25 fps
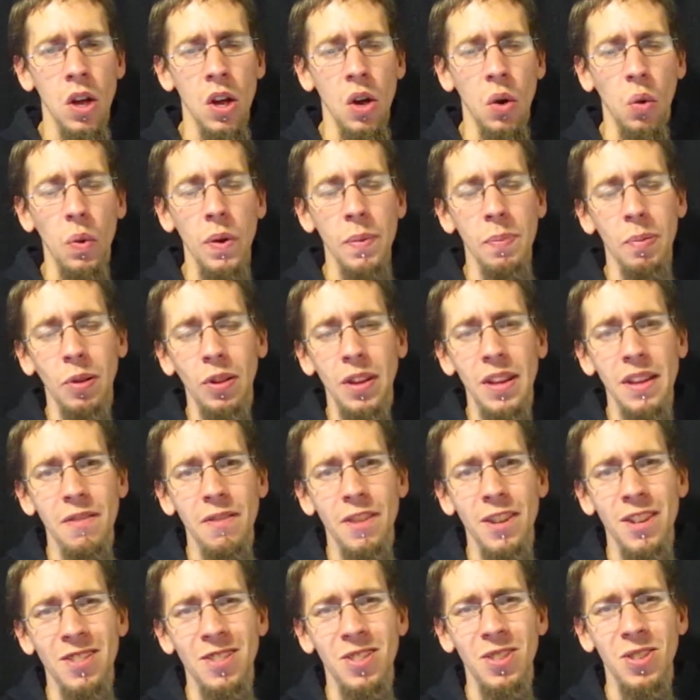We
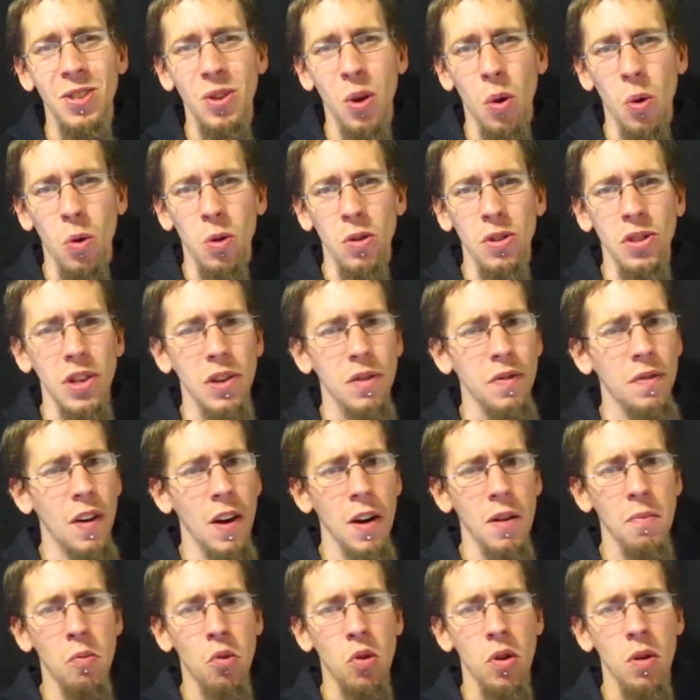believe that souls are
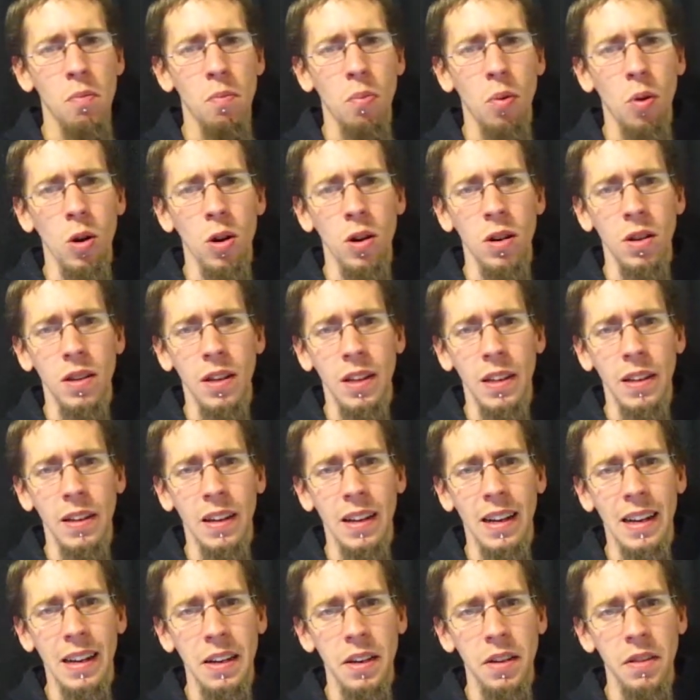far more important than
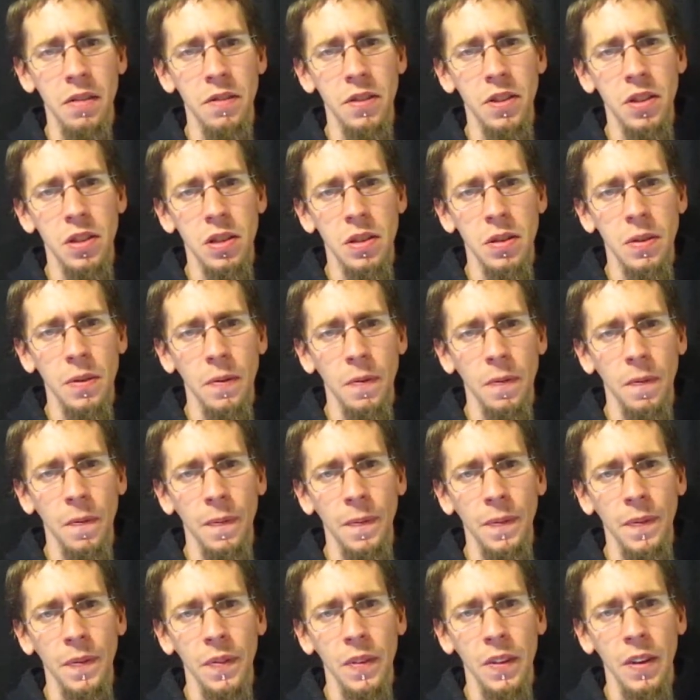lives.
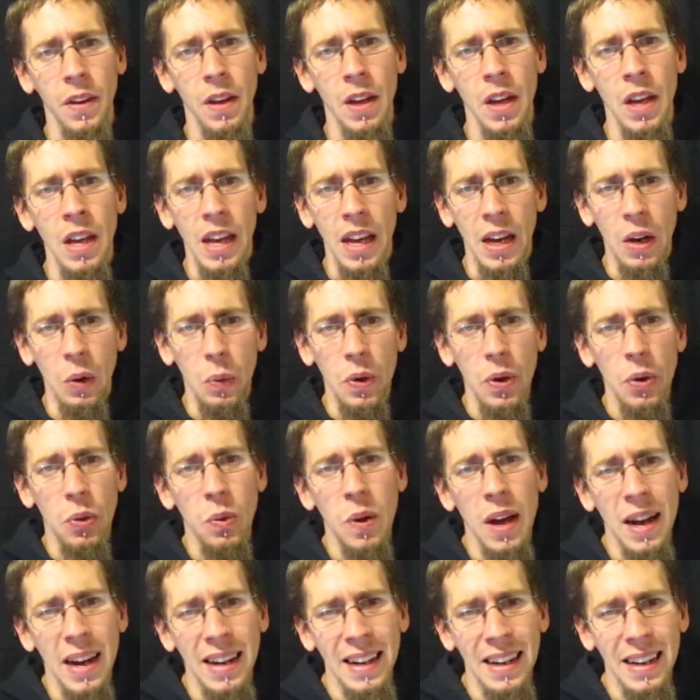And we
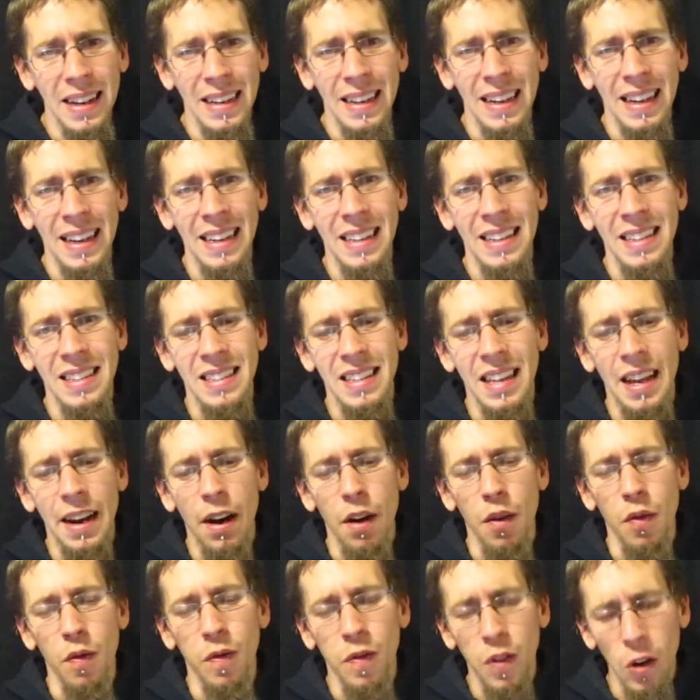recognize that
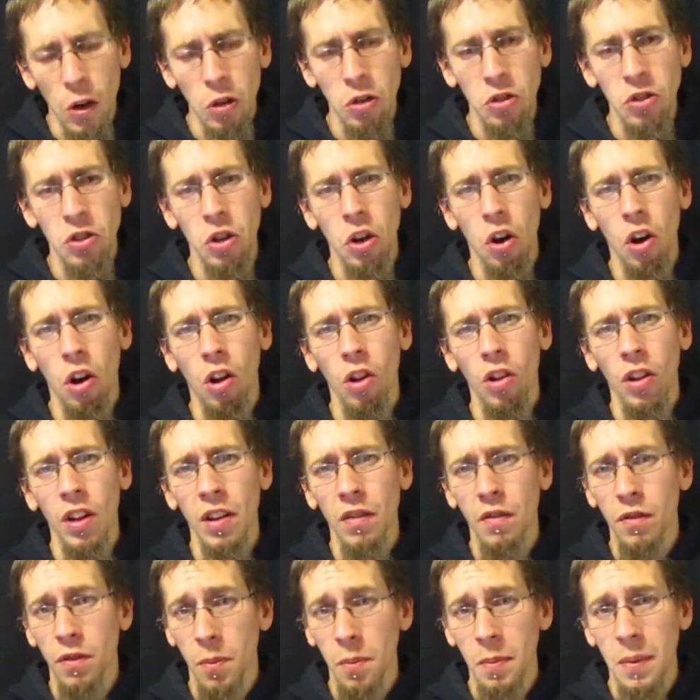our first
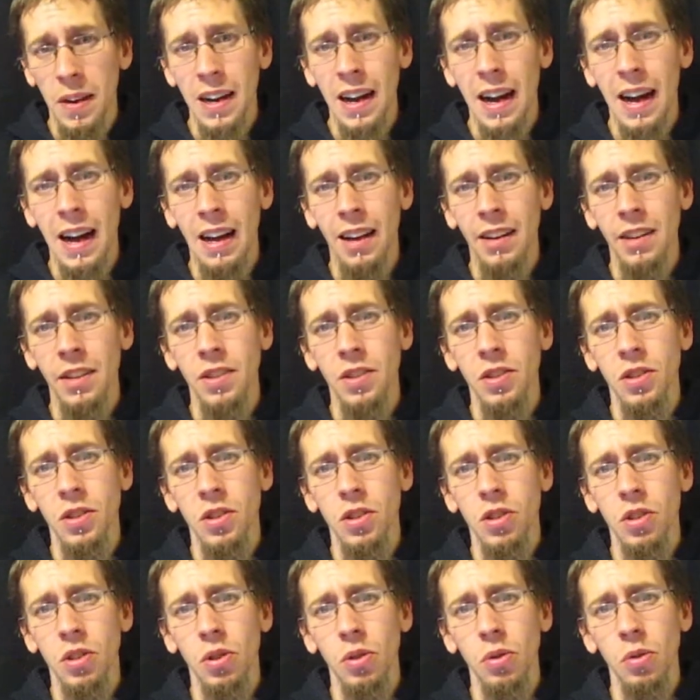calling from God is
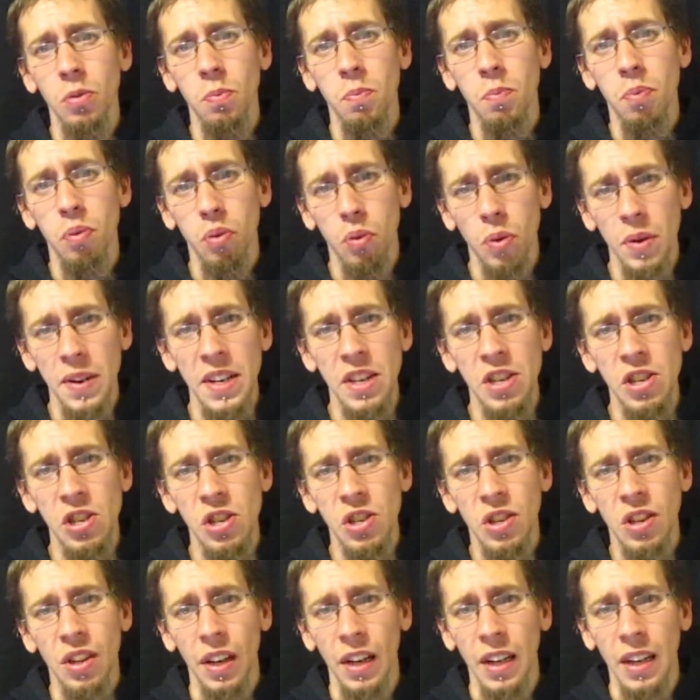to
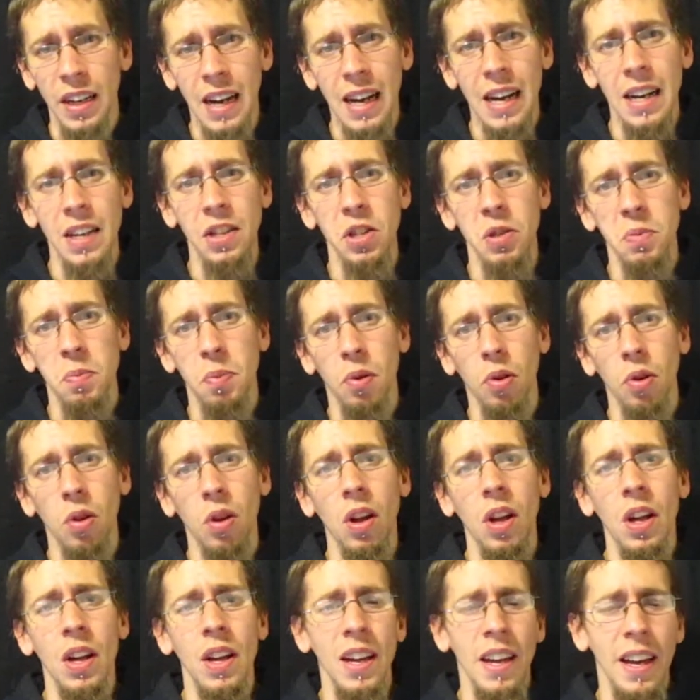preach the
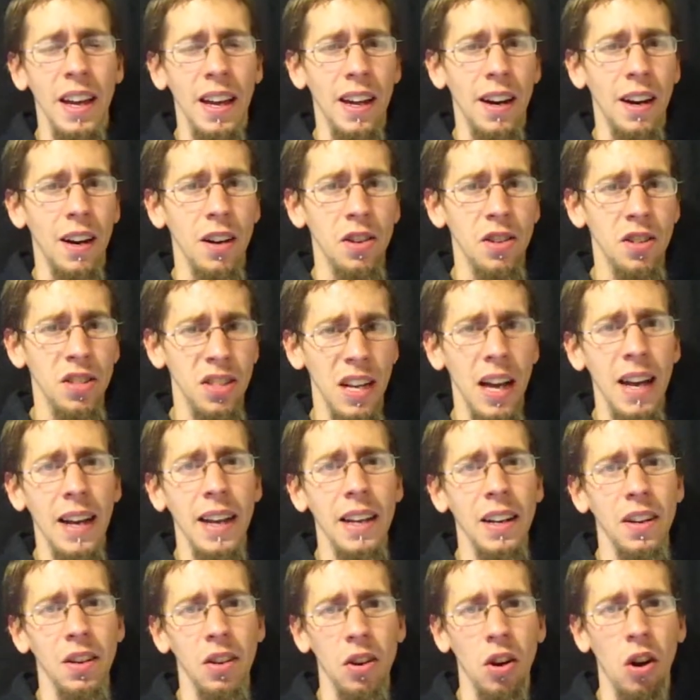gospel, and our
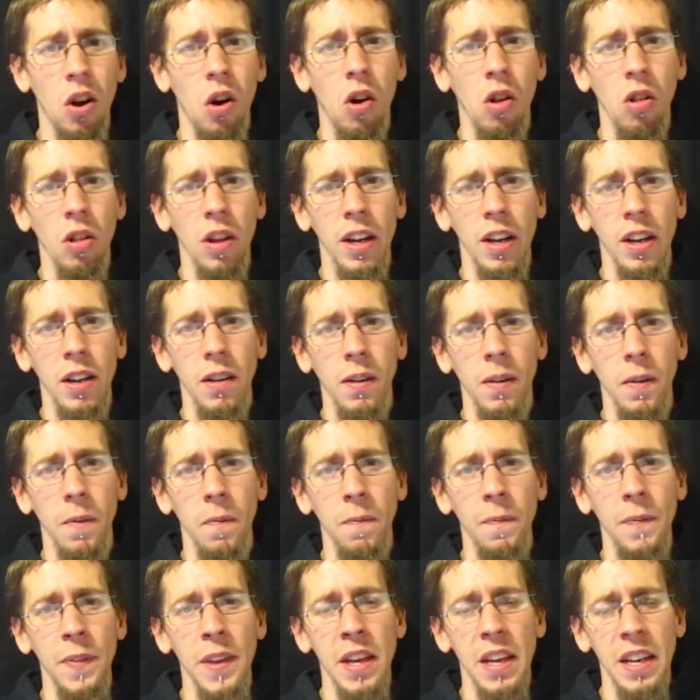second calling
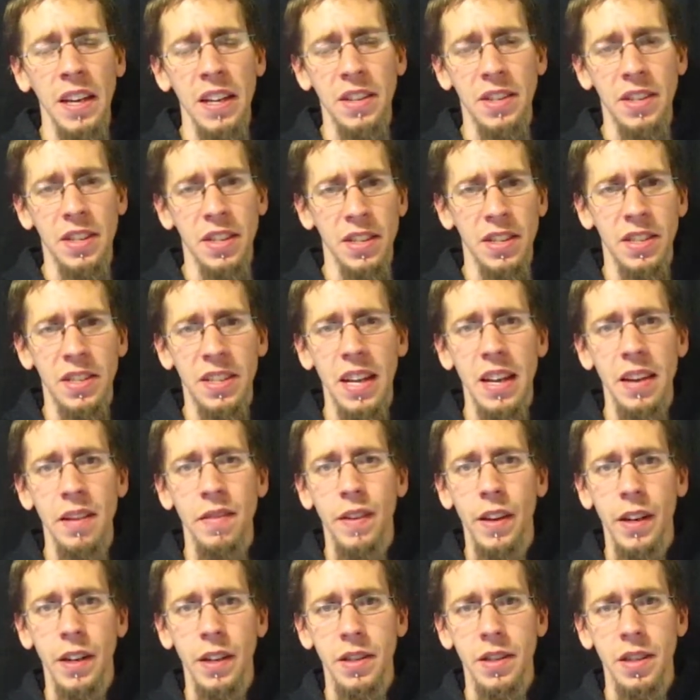is to
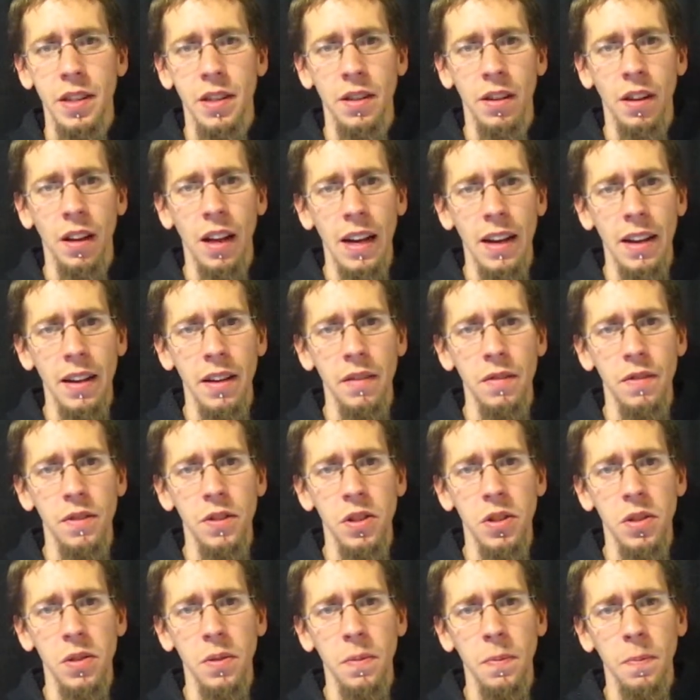save innocent
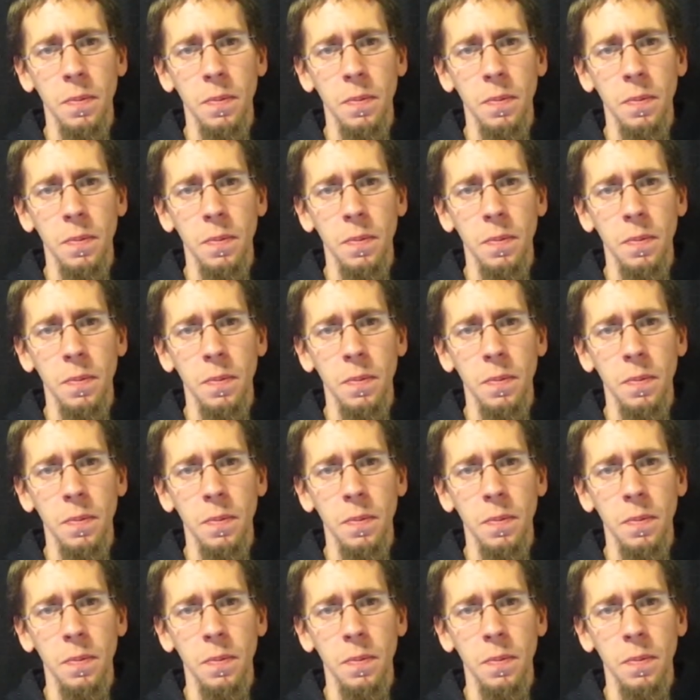lives.